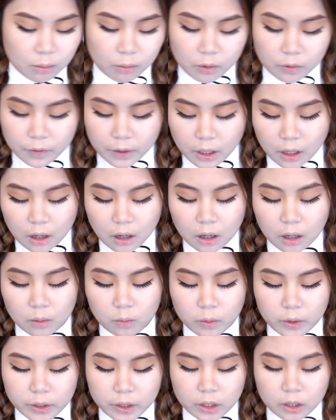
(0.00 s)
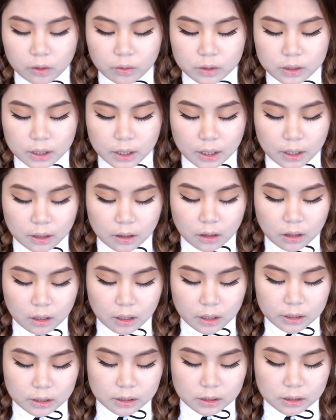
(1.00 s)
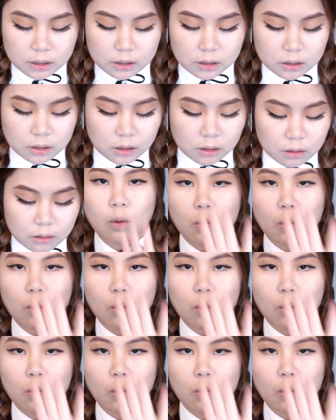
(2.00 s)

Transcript: Moving on, we're using this